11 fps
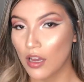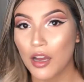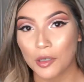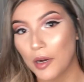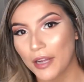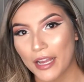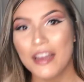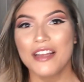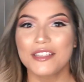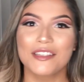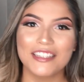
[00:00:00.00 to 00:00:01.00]
Okay,
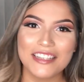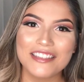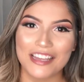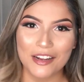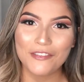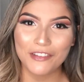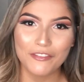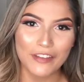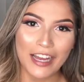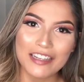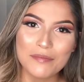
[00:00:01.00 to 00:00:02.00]
so this is not a fun
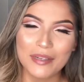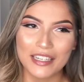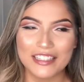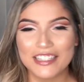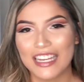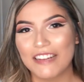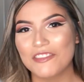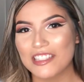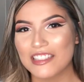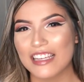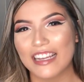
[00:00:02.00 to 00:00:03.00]
fact, but it's kind of
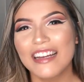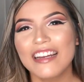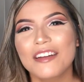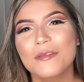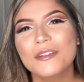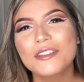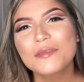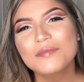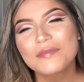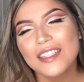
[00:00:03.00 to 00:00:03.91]
just like, well,